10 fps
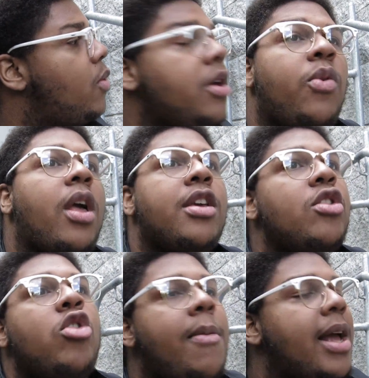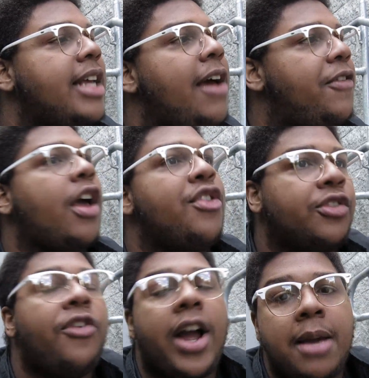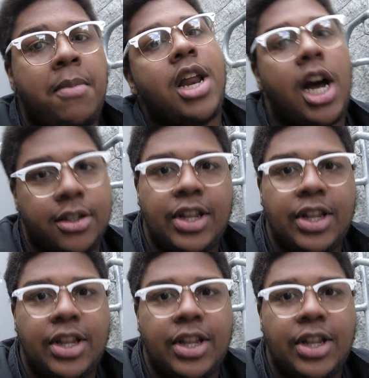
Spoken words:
You go back to Africa, there's fucking mud huts.